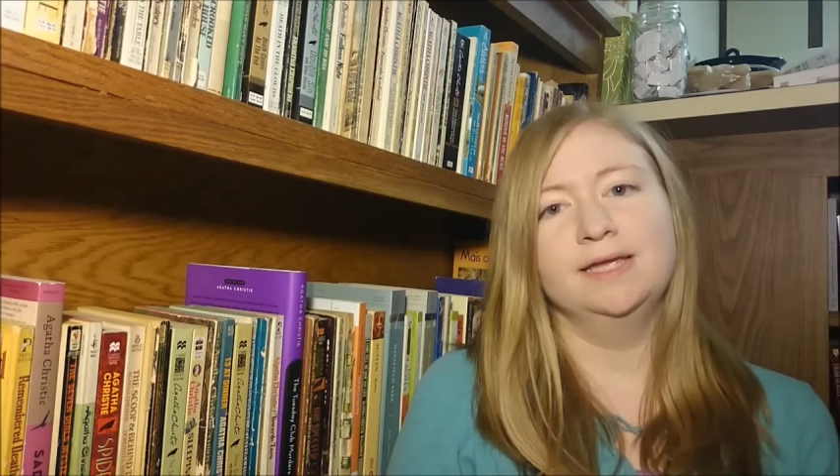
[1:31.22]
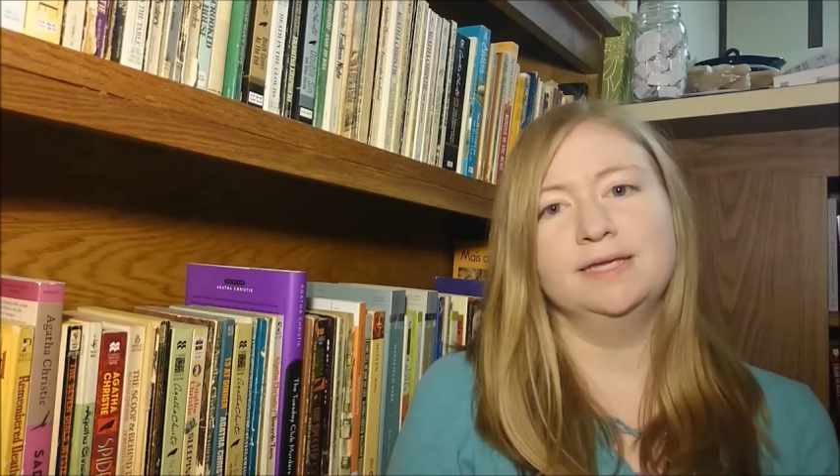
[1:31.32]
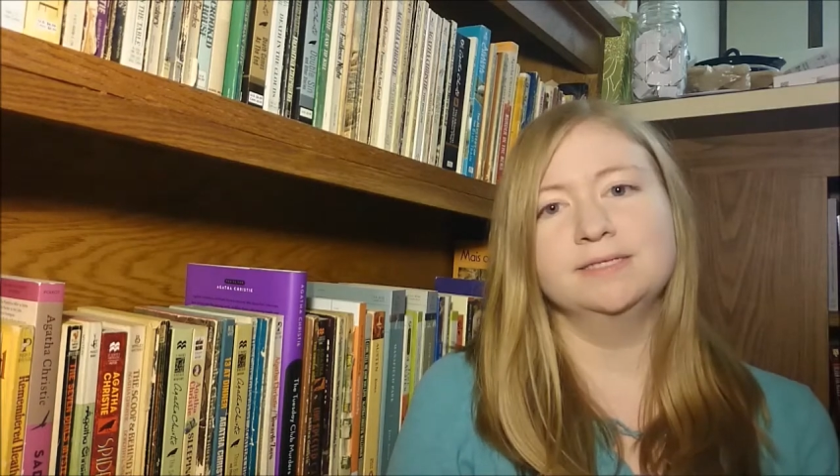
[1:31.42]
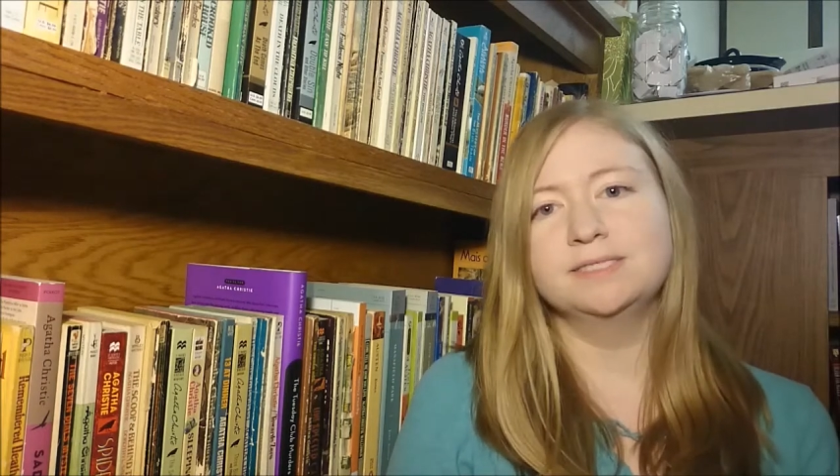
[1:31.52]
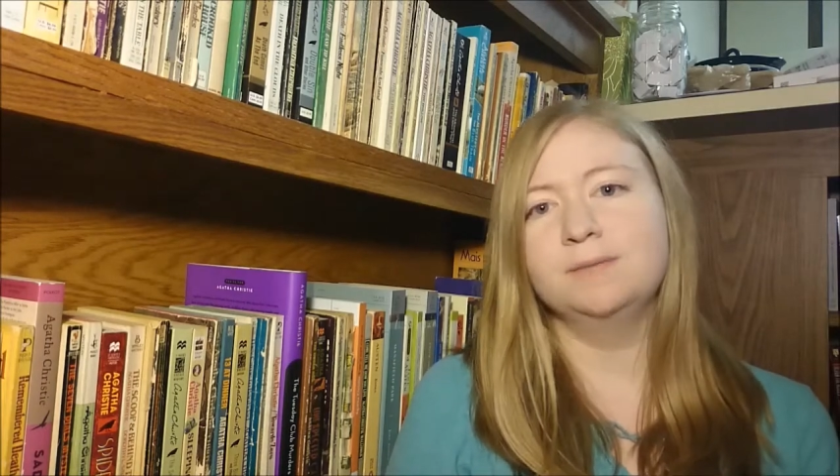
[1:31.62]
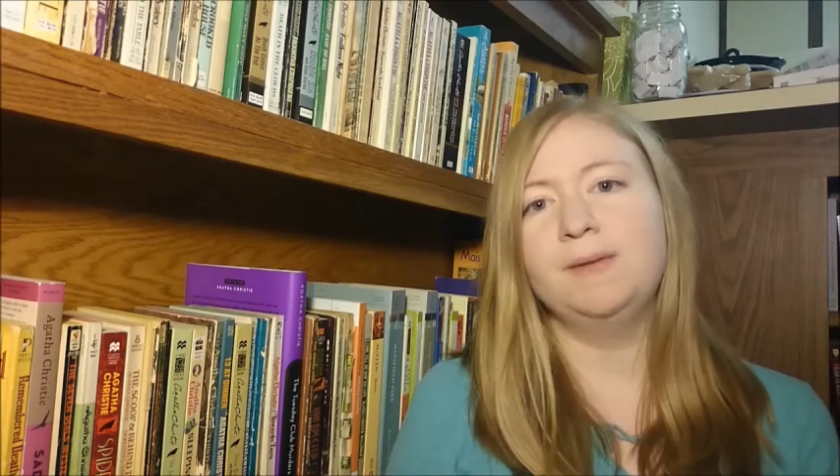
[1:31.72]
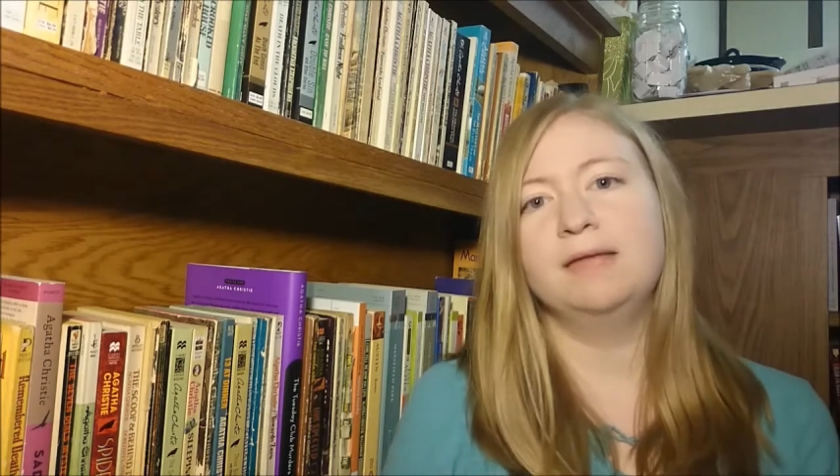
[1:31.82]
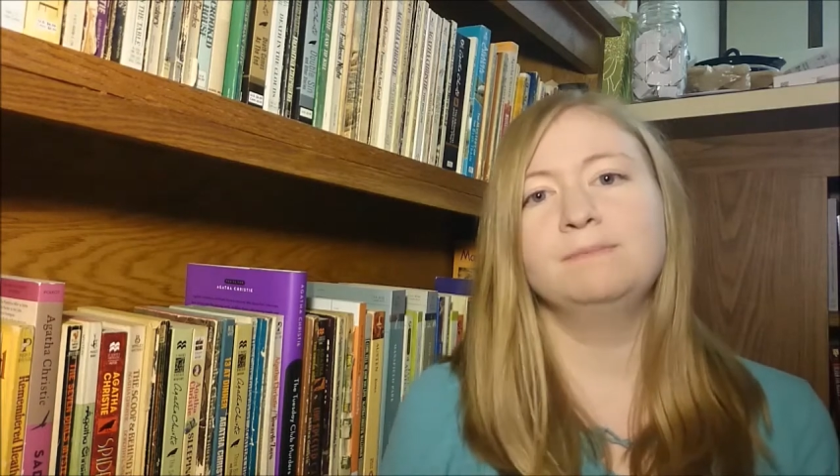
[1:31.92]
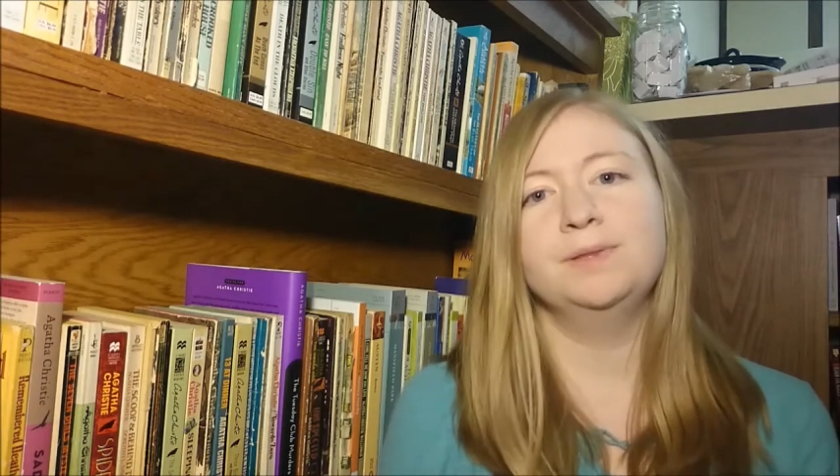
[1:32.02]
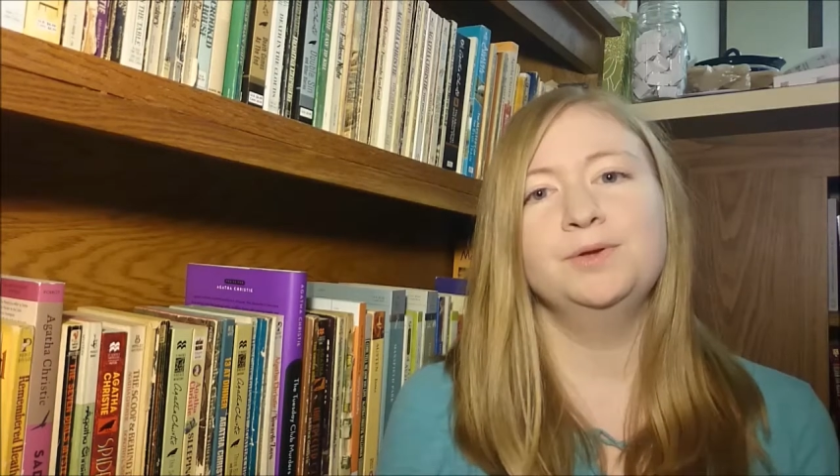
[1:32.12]
Is the
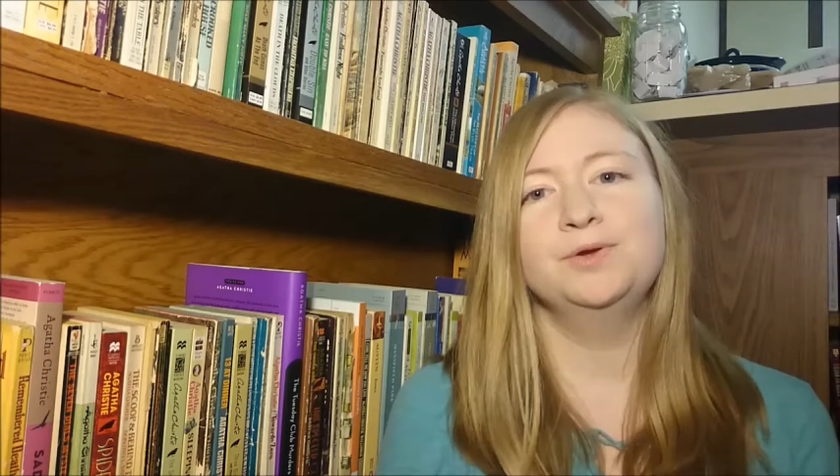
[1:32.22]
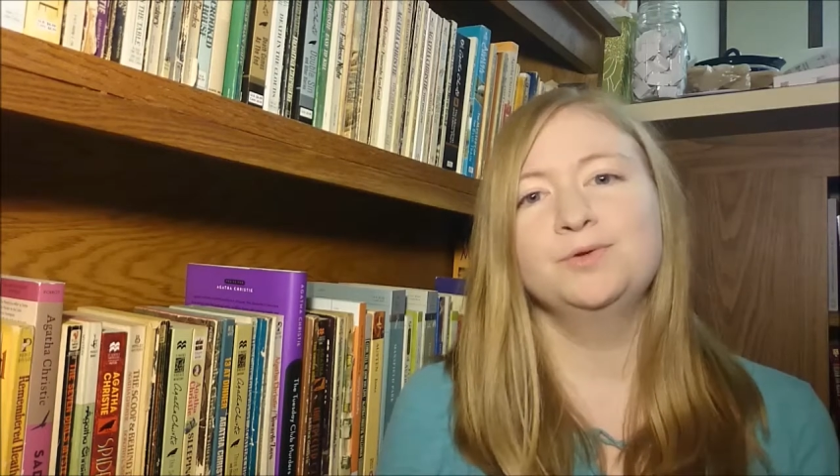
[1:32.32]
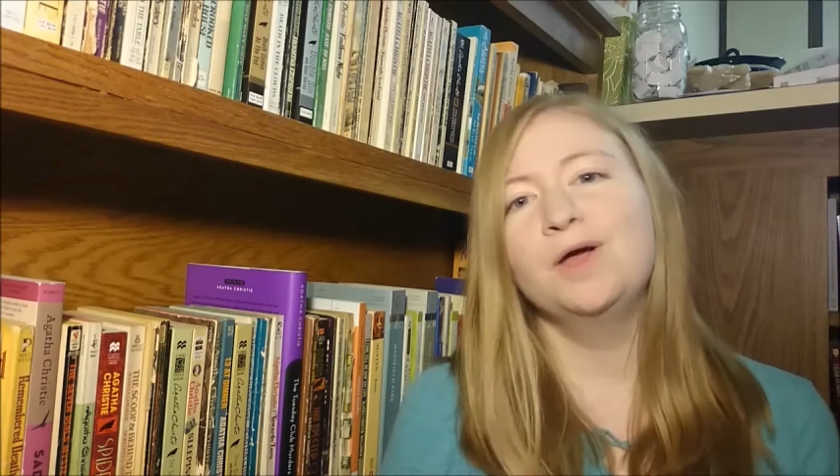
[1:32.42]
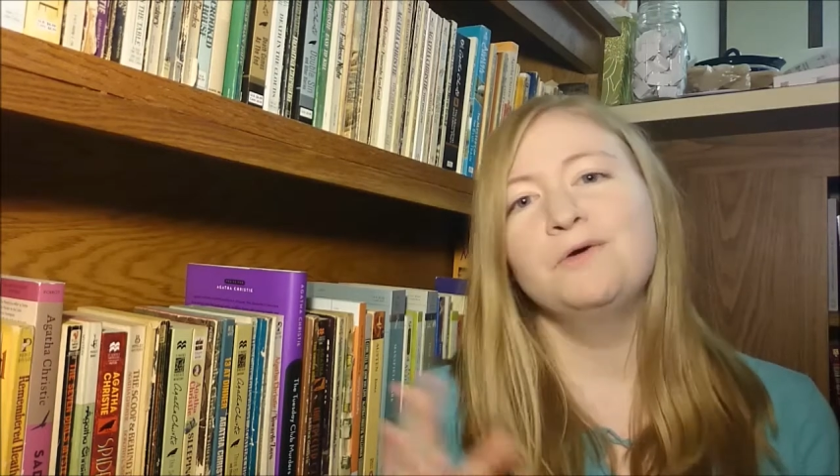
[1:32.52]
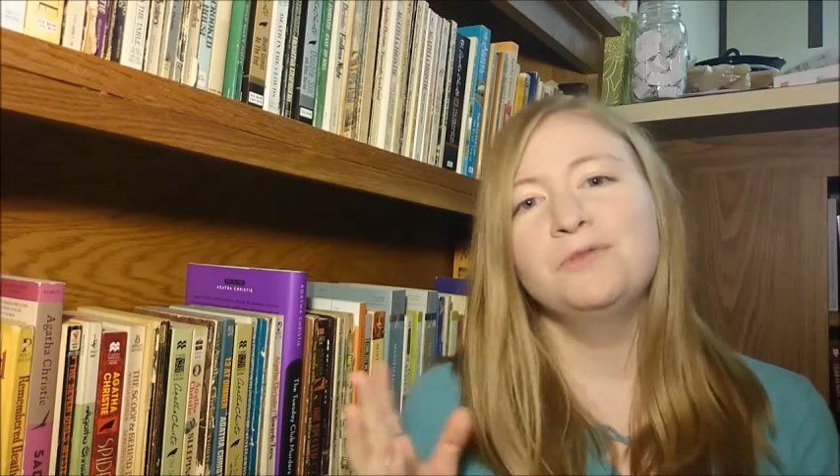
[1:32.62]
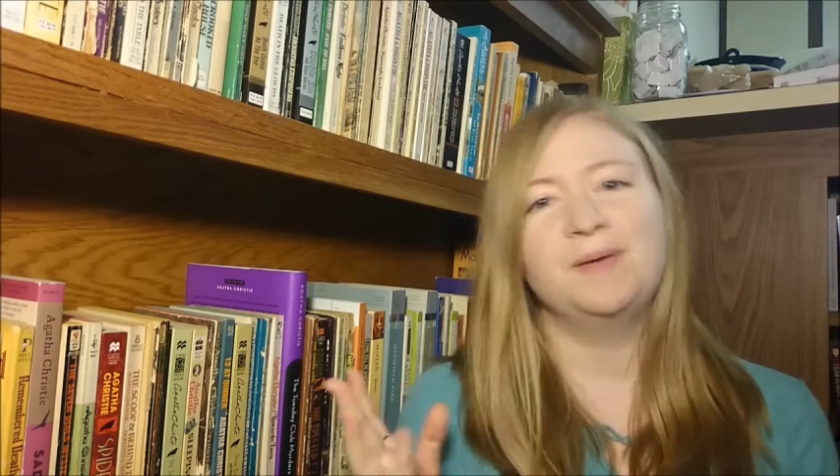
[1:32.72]
pen blue? No,